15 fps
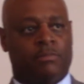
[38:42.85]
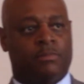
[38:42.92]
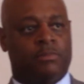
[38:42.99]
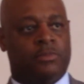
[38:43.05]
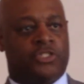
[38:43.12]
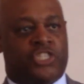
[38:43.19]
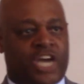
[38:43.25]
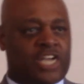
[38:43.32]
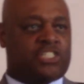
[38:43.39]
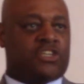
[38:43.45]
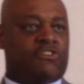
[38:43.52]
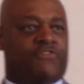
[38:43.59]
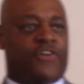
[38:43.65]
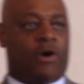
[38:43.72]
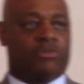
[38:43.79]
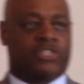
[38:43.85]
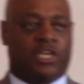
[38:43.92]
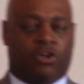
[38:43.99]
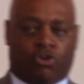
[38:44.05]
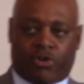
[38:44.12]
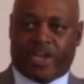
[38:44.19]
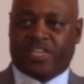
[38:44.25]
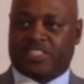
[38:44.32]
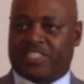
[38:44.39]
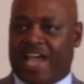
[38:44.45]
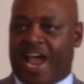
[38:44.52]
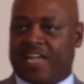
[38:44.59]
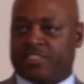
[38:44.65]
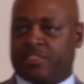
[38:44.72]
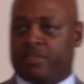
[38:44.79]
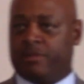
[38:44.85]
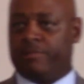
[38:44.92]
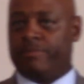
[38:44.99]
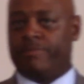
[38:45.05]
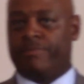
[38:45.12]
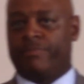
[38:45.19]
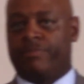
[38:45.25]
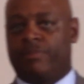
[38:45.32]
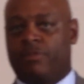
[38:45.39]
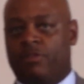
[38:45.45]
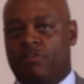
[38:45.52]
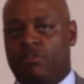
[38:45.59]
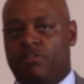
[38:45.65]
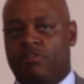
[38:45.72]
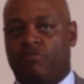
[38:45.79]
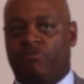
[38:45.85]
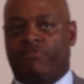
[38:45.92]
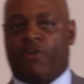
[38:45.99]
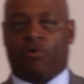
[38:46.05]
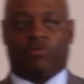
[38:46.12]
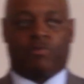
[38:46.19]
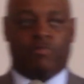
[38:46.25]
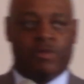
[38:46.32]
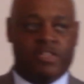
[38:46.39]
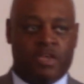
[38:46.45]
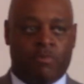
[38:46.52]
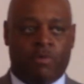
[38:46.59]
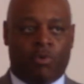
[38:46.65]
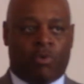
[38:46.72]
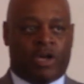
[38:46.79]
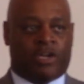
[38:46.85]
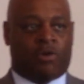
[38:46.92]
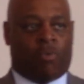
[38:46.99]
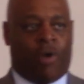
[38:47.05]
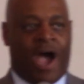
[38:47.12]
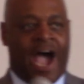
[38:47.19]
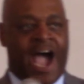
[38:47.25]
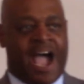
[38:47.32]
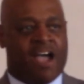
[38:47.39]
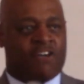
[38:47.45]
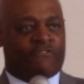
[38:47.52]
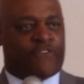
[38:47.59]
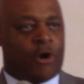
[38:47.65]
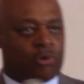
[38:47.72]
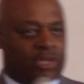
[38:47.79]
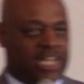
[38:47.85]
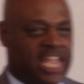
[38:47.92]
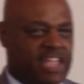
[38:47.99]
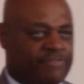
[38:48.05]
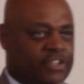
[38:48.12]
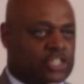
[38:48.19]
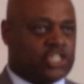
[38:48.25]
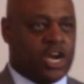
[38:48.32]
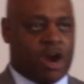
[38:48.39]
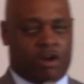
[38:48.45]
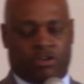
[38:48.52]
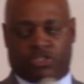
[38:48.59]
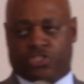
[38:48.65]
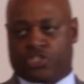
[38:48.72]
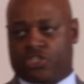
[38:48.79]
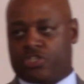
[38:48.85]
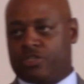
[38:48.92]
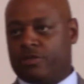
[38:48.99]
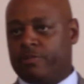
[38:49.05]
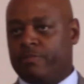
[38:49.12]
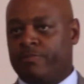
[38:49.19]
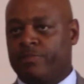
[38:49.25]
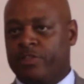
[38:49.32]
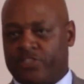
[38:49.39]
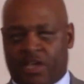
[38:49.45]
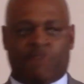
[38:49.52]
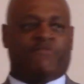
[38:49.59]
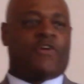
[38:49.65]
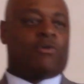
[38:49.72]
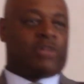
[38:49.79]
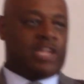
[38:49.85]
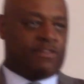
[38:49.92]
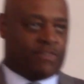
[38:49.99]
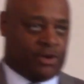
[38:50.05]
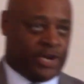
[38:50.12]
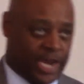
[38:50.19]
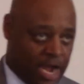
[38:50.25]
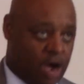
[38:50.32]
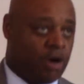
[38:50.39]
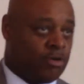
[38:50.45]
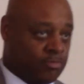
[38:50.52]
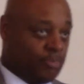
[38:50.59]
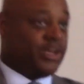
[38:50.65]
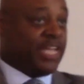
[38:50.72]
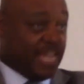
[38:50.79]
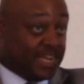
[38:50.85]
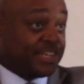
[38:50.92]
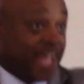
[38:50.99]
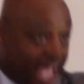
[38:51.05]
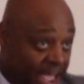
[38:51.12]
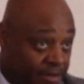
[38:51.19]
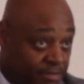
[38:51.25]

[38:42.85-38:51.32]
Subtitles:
judging folks and criticizing folk, and then we wonder why folk leave the church. Some folk leave on their own. We get that.